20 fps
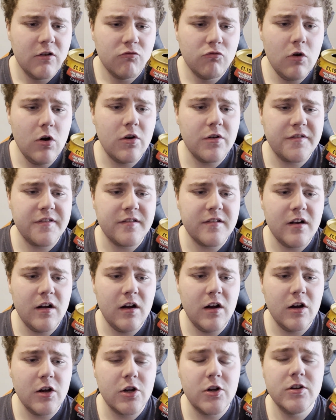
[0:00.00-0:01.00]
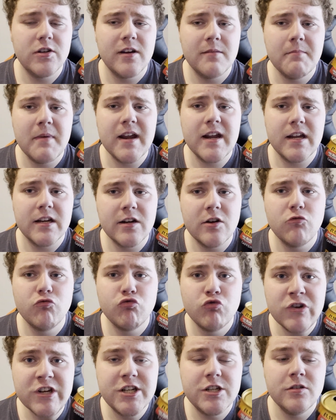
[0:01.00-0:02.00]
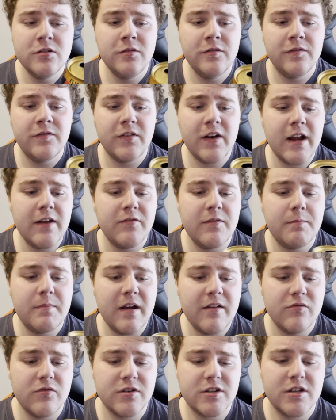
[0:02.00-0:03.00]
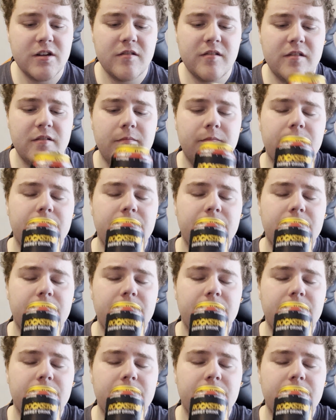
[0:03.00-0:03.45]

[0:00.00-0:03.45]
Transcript: Rockstar are good at making original flavour beverages.